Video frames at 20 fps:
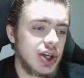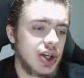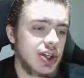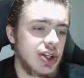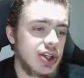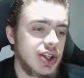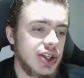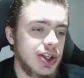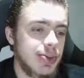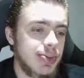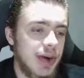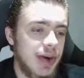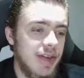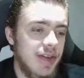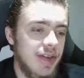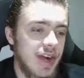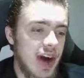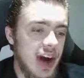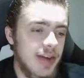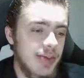You need about
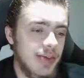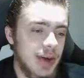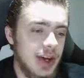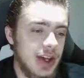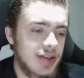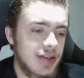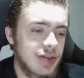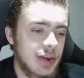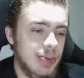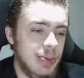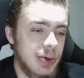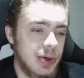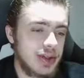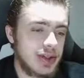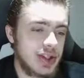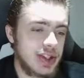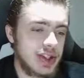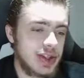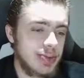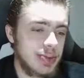5 minutes for
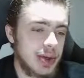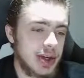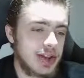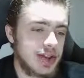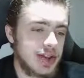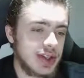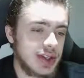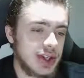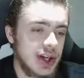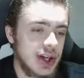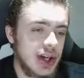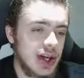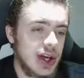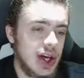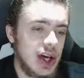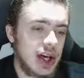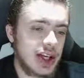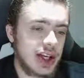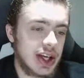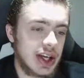participating
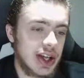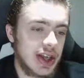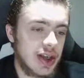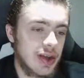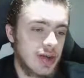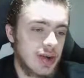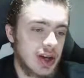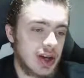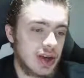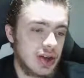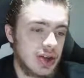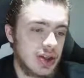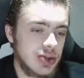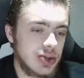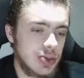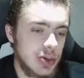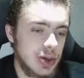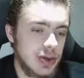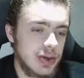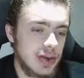and get $3
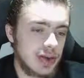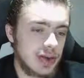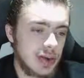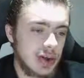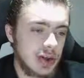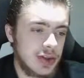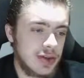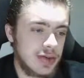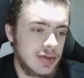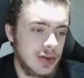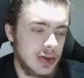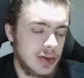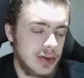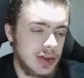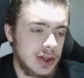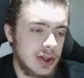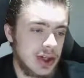worth of coins for it.